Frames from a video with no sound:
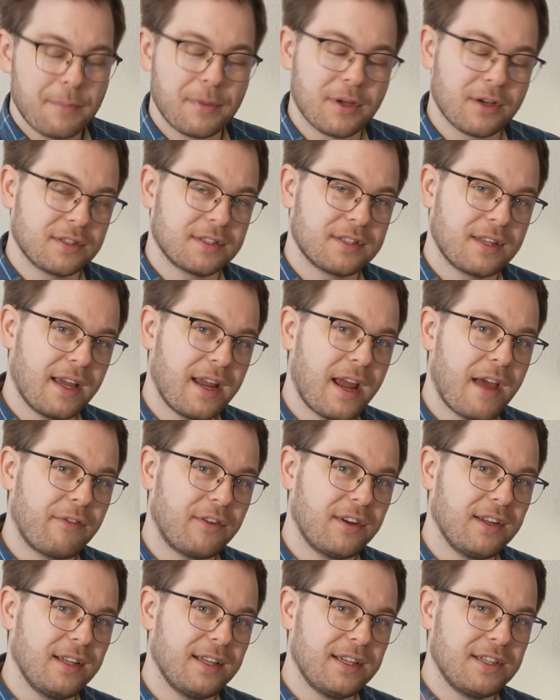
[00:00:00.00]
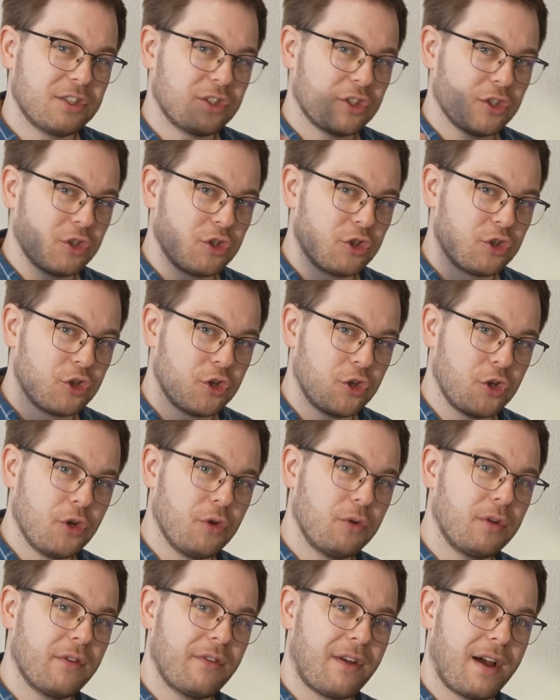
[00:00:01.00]
because they have released
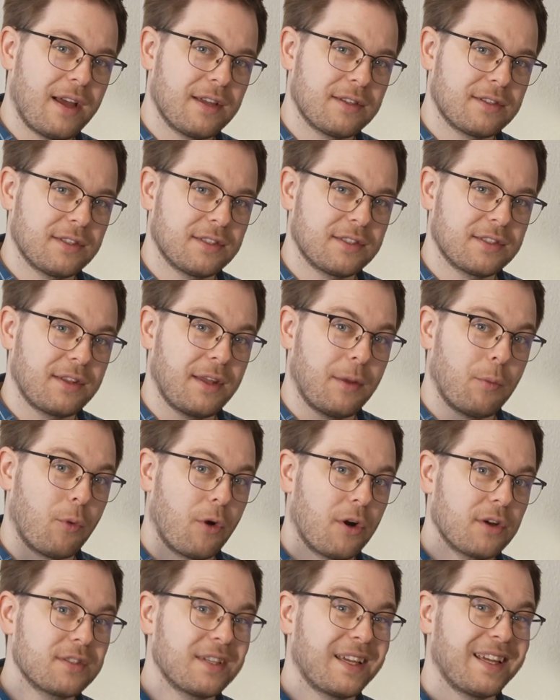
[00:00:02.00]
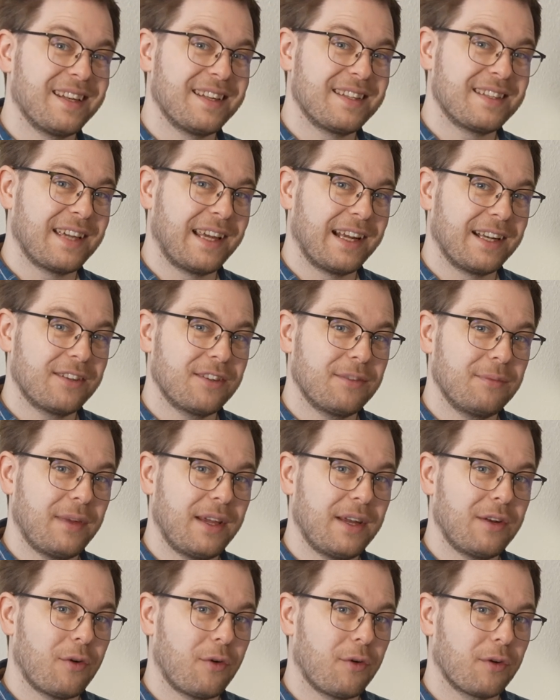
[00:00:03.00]
two devices that works in tandem
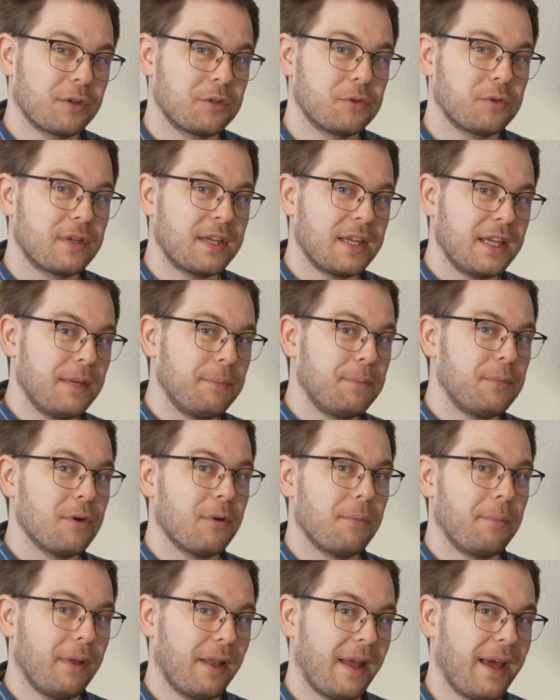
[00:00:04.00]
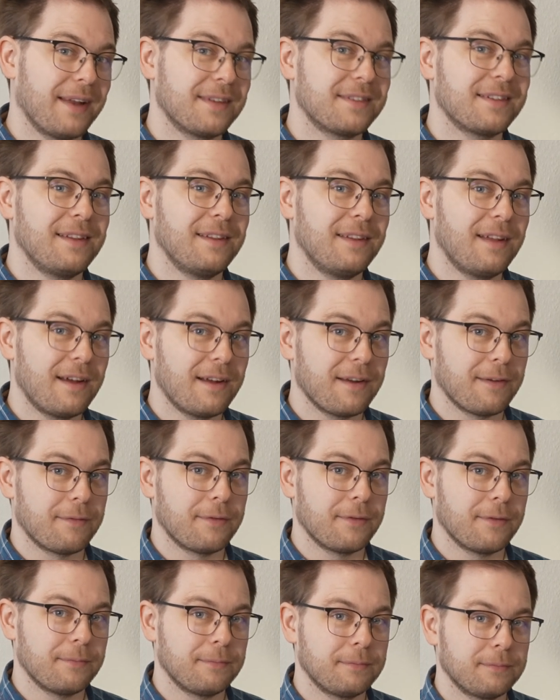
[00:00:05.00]
in order to keep your plants alive.
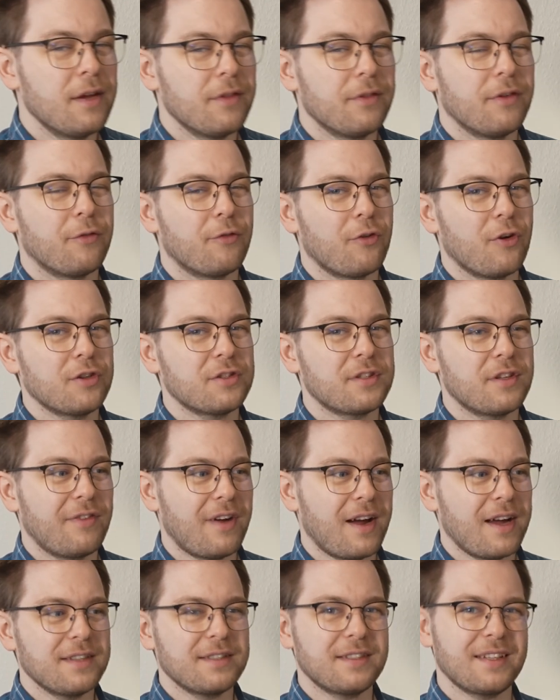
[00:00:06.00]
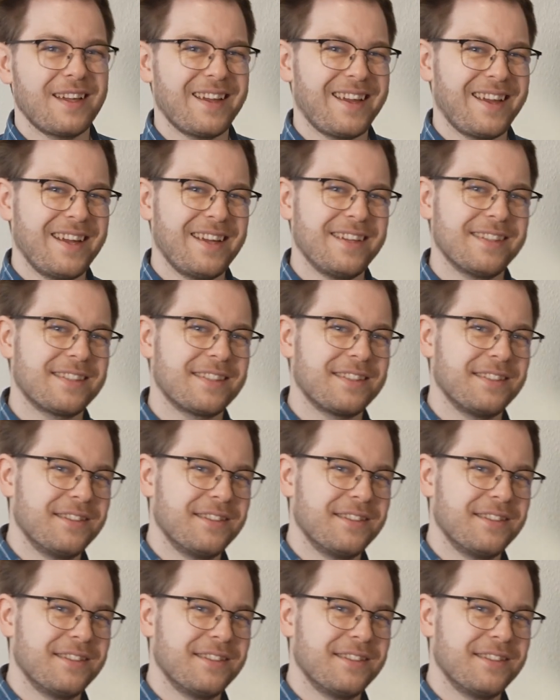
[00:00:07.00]
The first device is